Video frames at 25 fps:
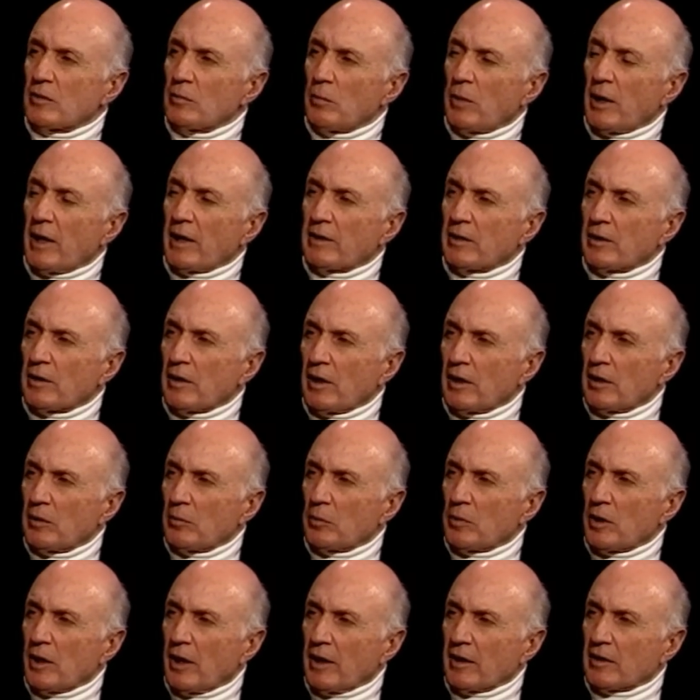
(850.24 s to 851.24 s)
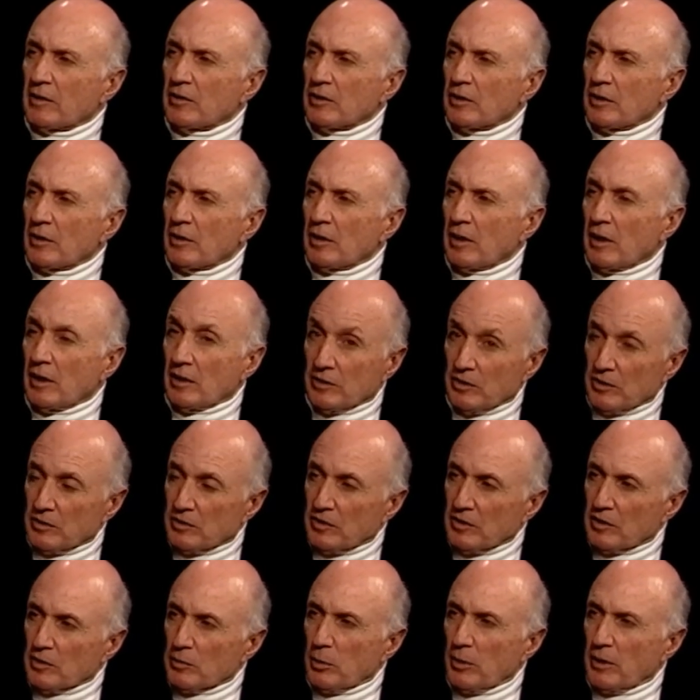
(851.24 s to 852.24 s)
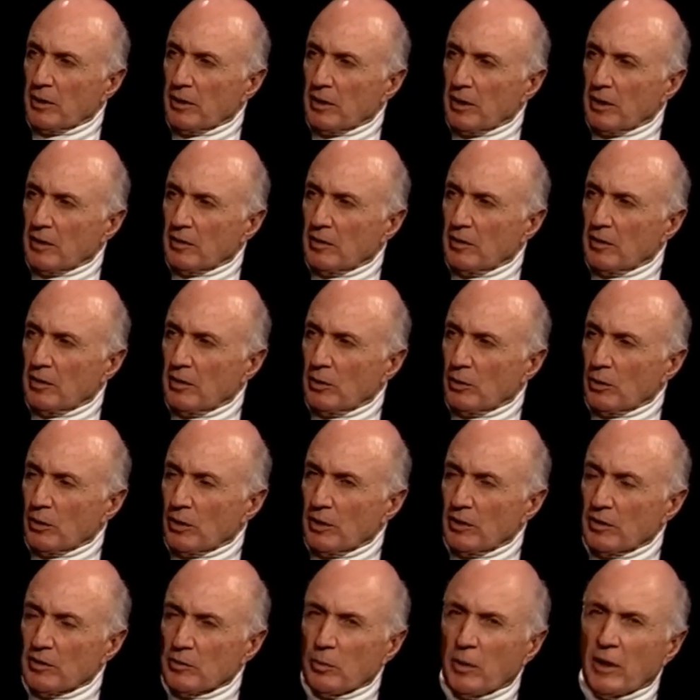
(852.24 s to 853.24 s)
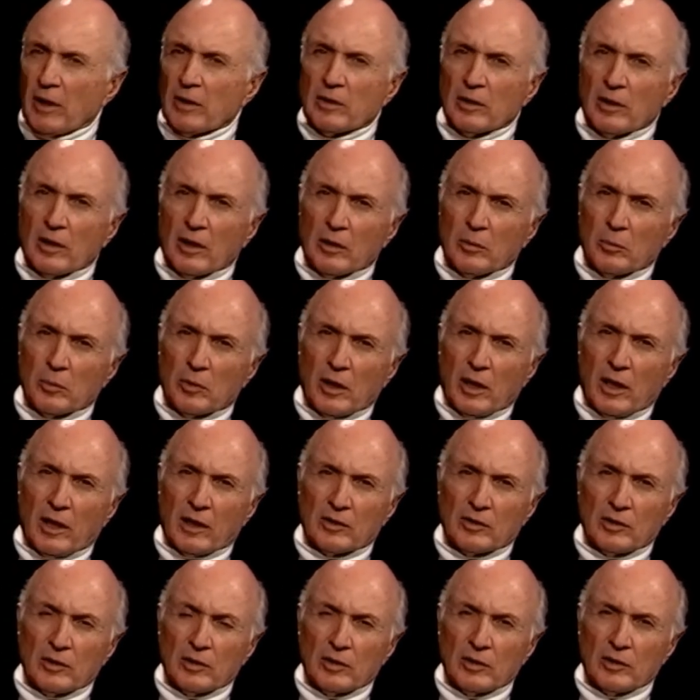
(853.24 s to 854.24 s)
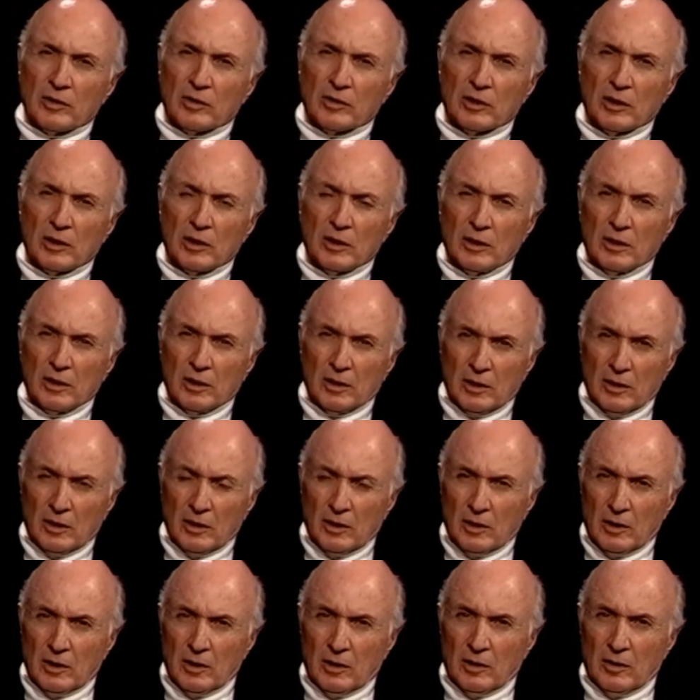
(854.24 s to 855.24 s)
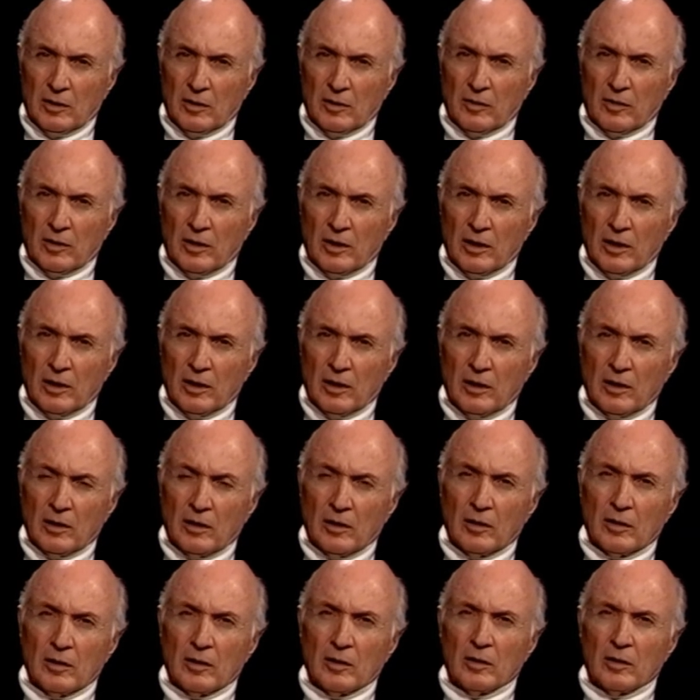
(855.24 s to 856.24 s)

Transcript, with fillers: some botulinum toxin. I'll just explain that to the audience. Botulinum toxin is the